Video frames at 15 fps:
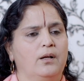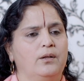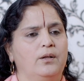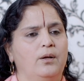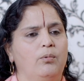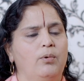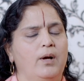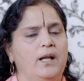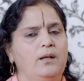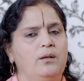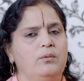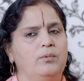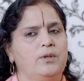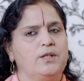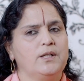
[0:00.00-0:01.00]
the
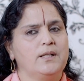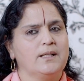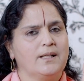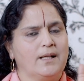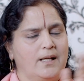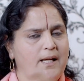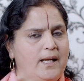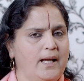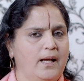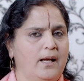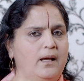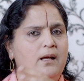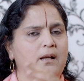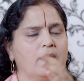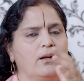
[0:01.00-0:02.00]
one which is
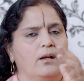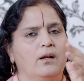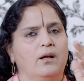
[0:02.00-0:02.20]
clear,